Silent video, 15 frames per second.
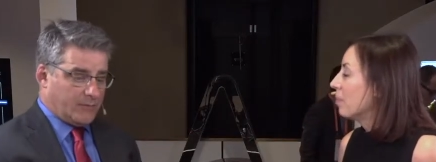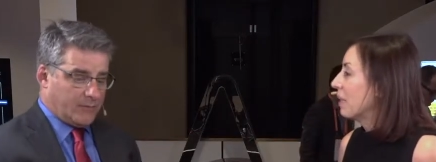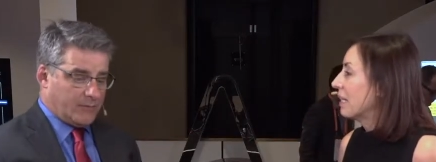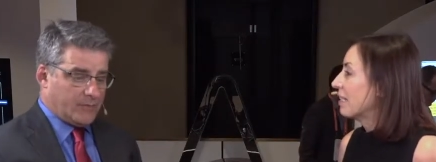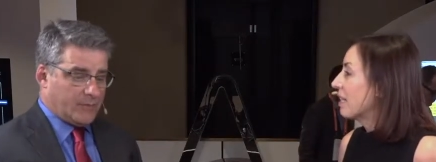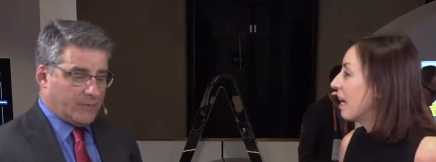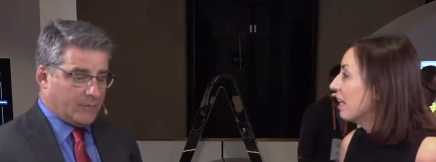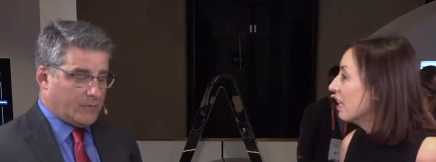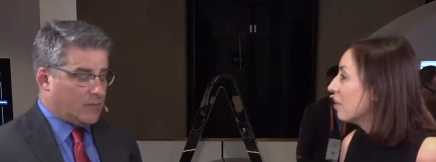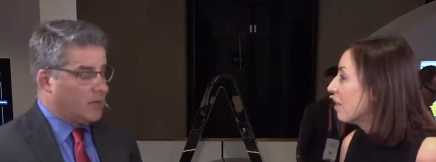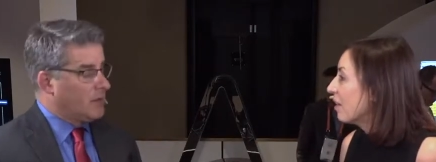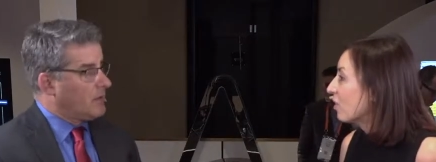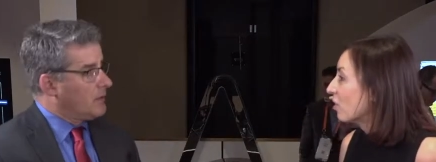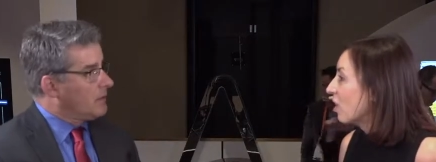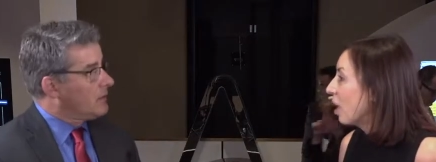Speaker 1: excited
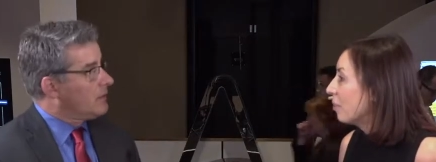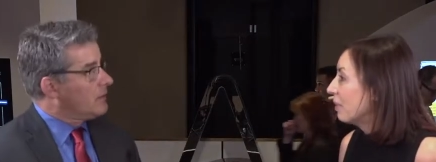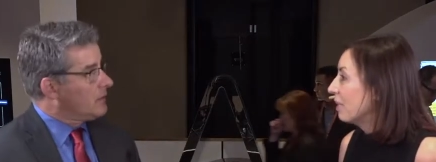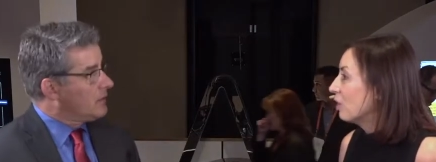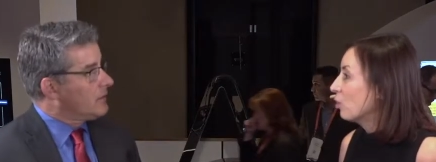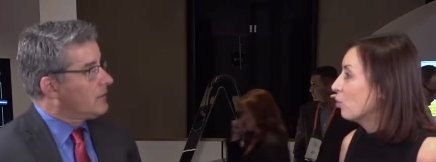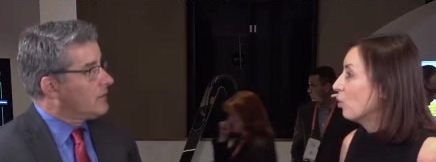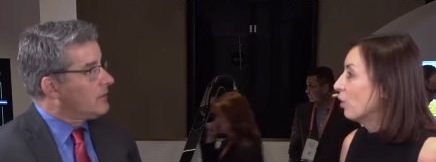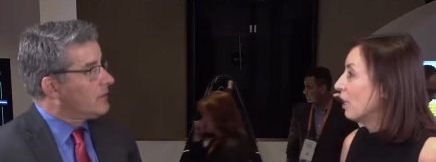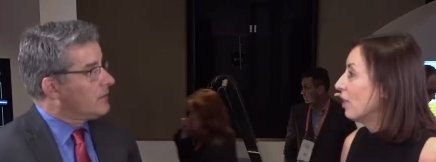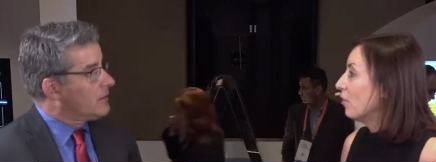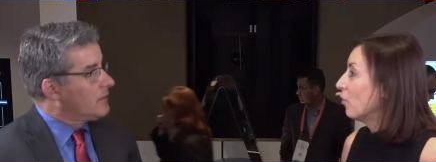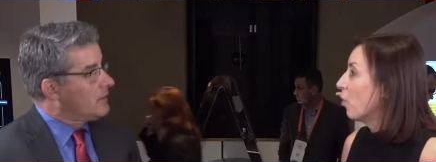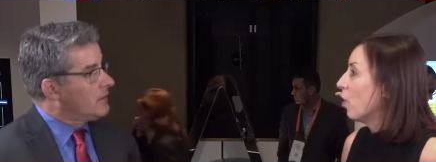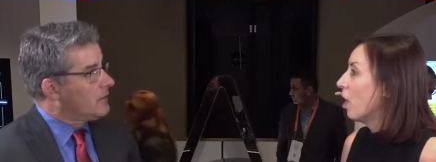about their company they're
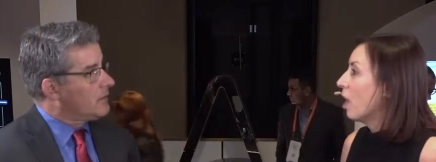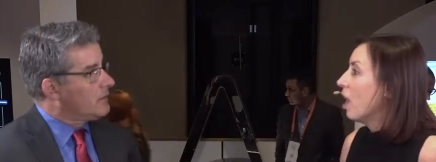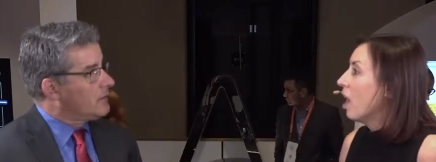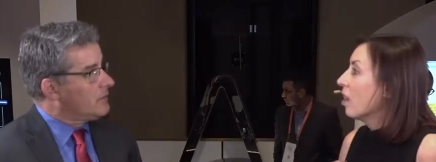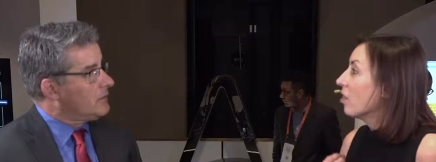working for,